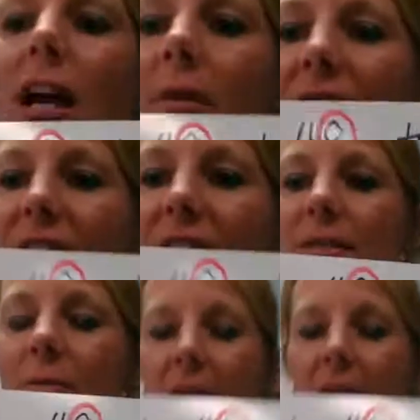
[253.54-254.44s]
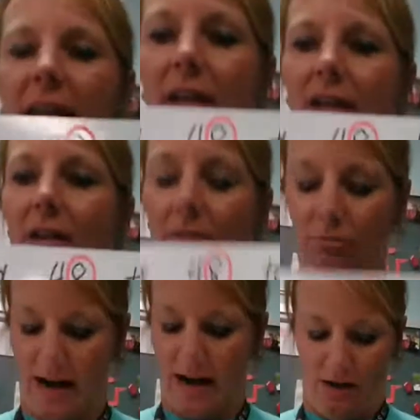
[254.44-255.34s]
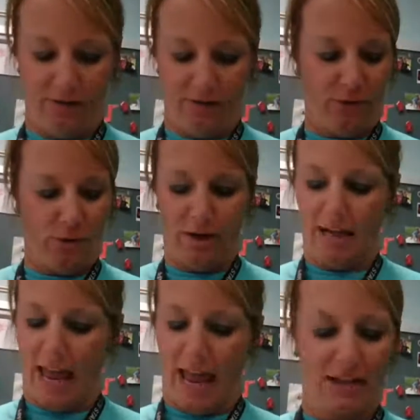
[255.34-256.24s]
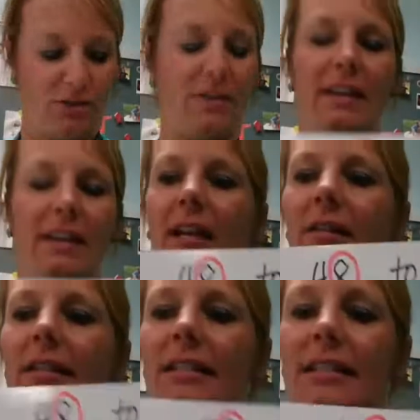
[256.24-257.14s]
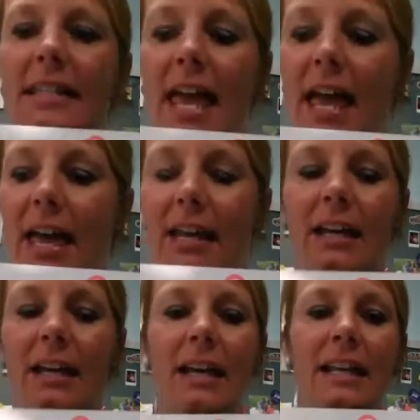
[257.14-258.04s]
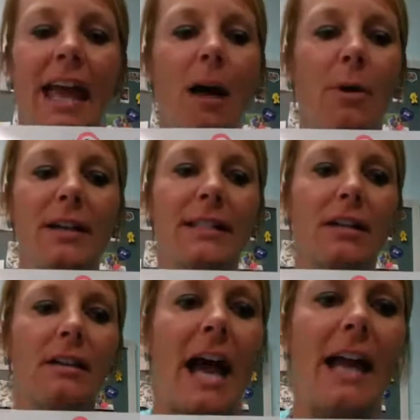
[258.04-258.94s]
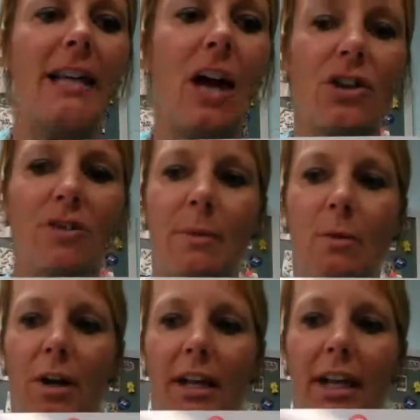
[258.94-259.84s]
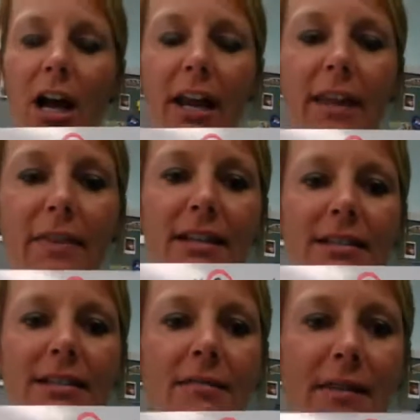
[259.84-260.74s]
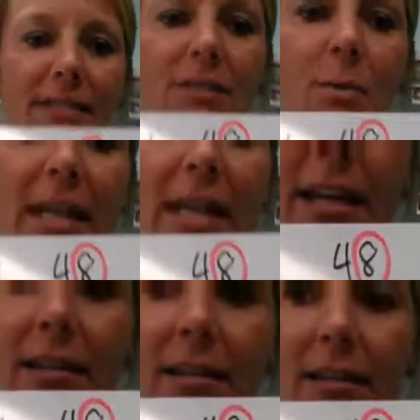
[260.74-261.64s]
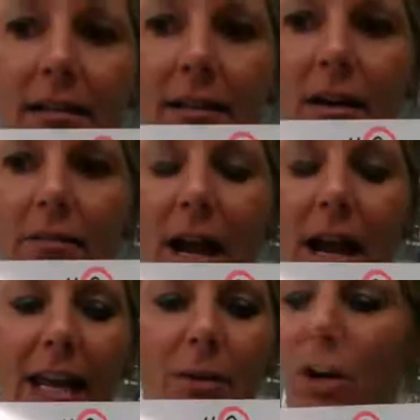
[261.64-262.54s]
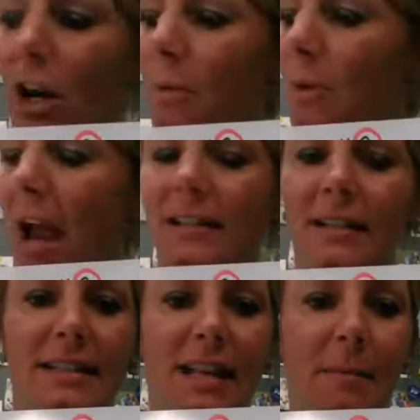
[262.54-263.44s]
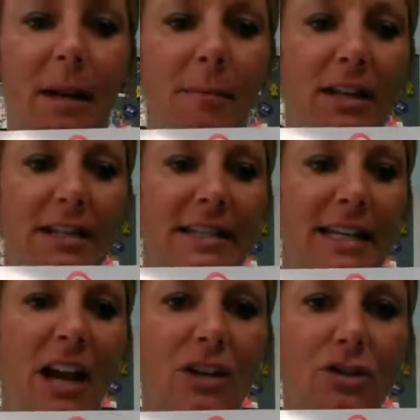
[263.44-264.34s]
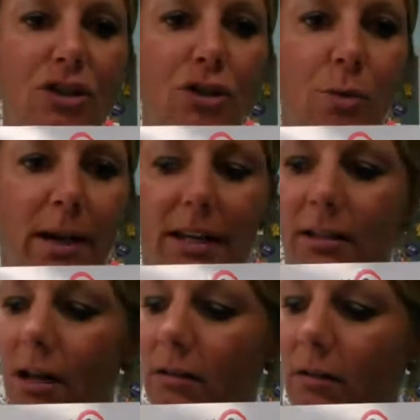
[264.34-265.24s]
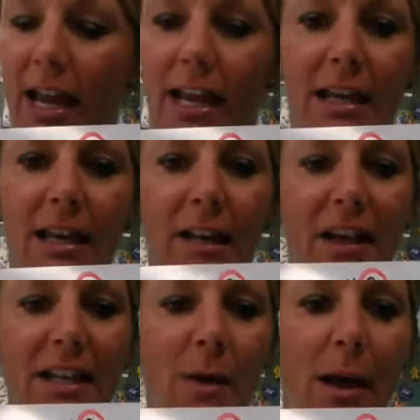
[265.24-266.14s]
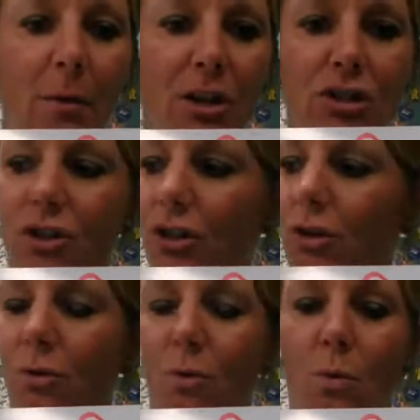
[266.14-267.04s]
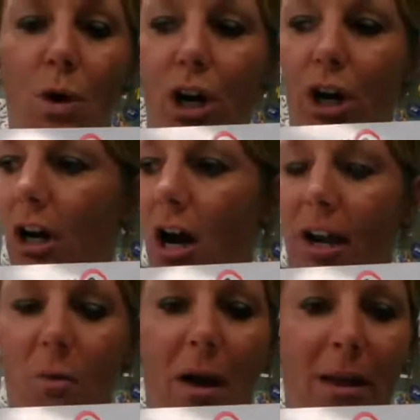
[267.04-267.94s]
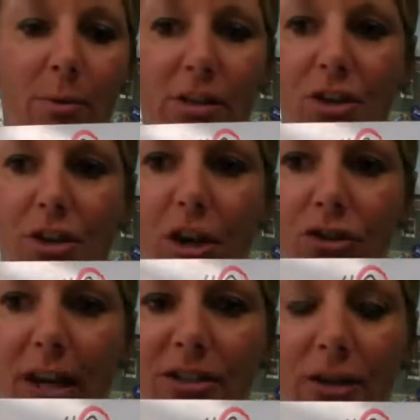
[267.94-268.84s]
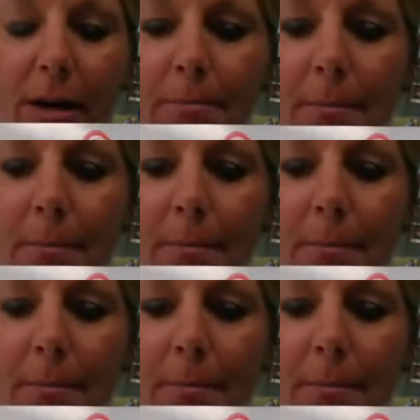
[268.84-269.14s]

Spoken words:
with this one. Round 48 to the nearest 10. Now, boys and girls, I know you've been working on it this week. All right? We're going to practice some, and I'm going to see how you're doing. All right? That's why I want you to work on a whiteboard so you can hold your answer up.